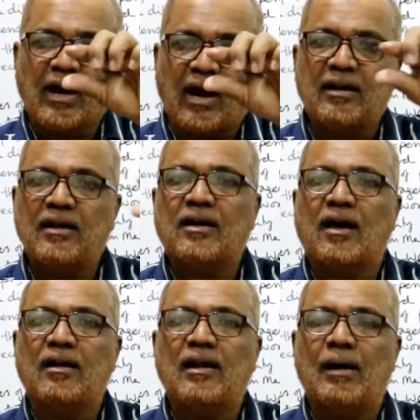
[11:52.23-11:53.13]
Under
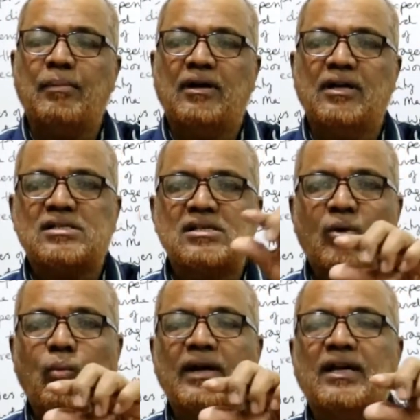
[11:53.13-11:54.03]
current
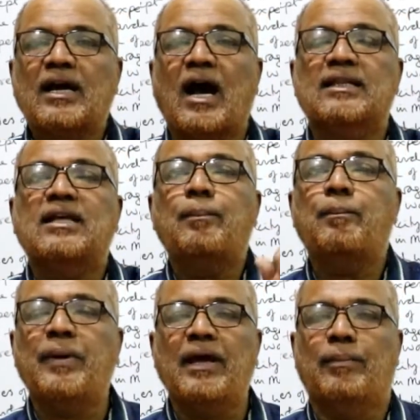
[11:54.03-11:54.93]
liabilities, we'll take
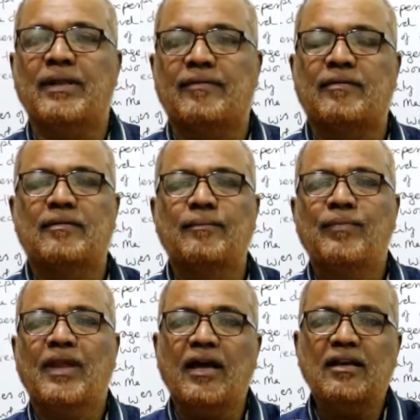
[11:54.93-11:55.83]
other payables.
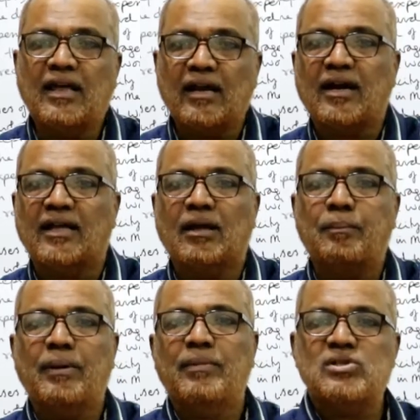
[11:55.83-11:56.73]
In that
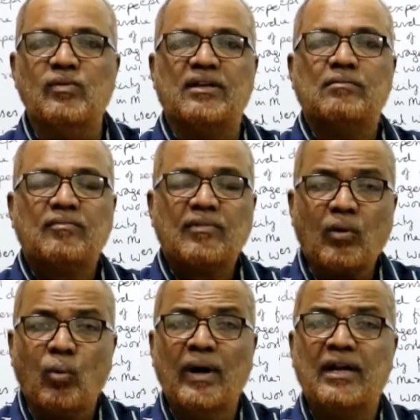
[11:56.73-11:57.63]
other payables,
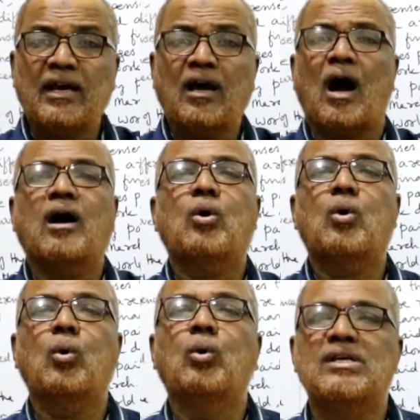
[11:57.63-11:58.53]
we'll take
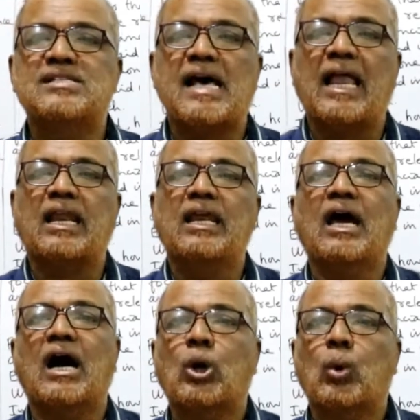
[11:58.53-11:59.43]
accrued,
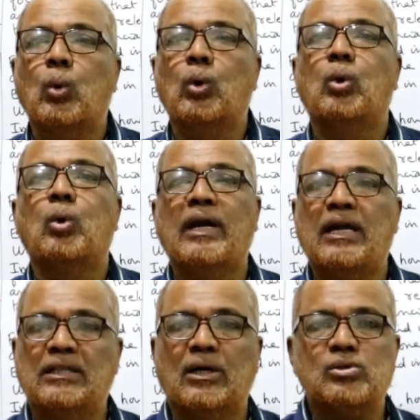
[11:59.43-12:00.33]
salary accrued
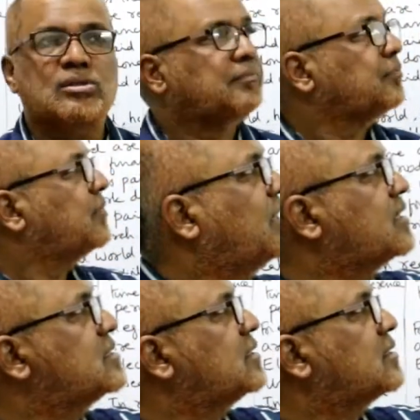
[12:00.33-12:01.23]
20,000.
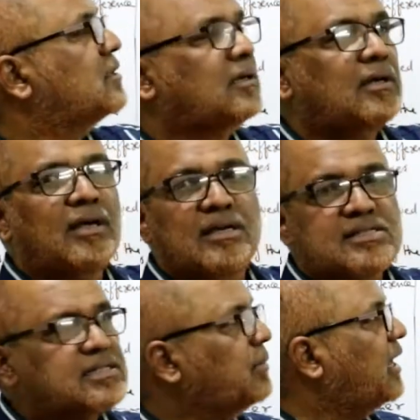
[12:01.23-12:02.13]
That's it.
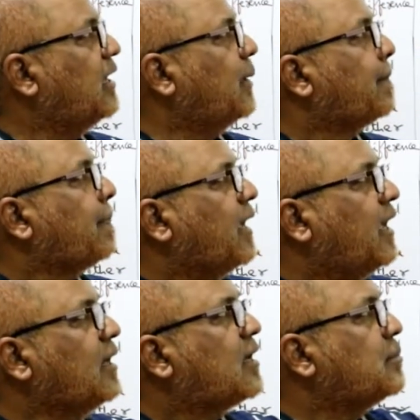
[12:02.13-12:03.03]
Similarly,
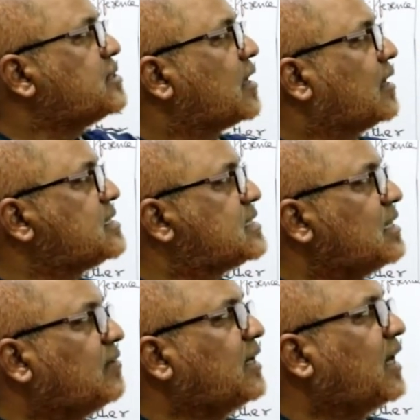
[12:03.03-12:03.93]
incomes
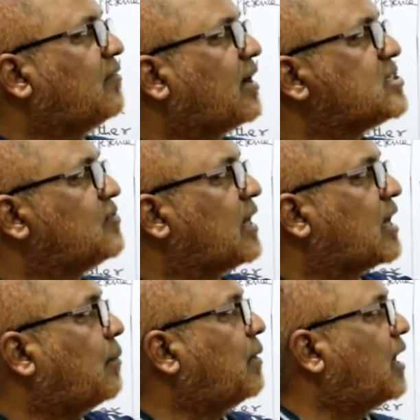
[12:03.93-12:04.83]
received in advance will
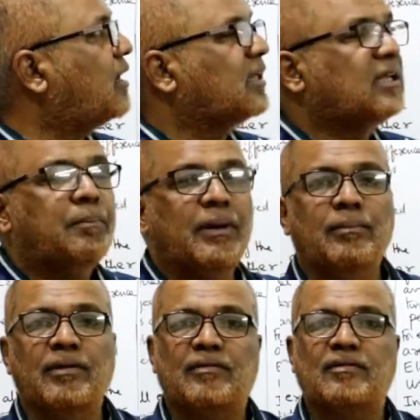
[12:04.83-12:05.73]
come under other
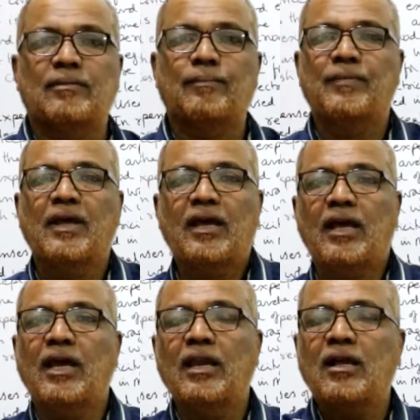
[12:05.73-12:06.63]
payables.
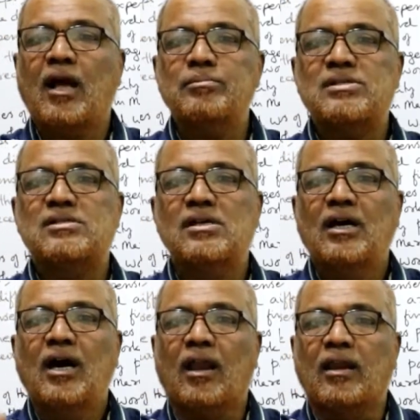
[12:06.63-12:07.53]

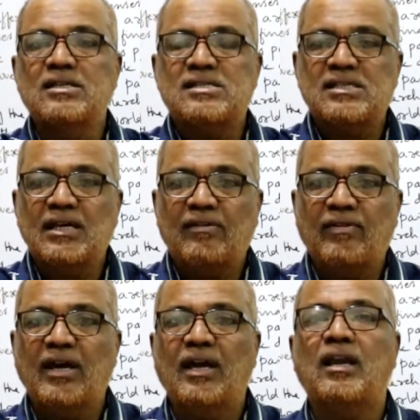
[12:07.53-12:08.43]
Incomes
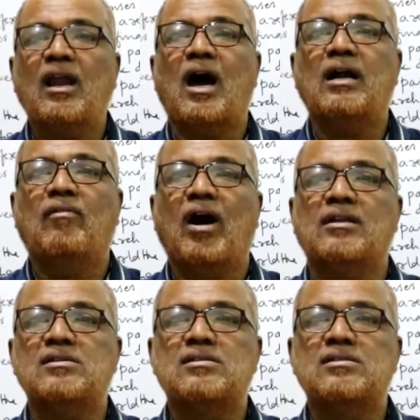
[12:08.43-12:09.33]
received in
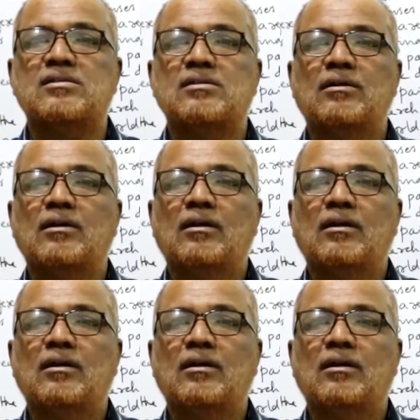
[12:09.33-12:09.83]
advance.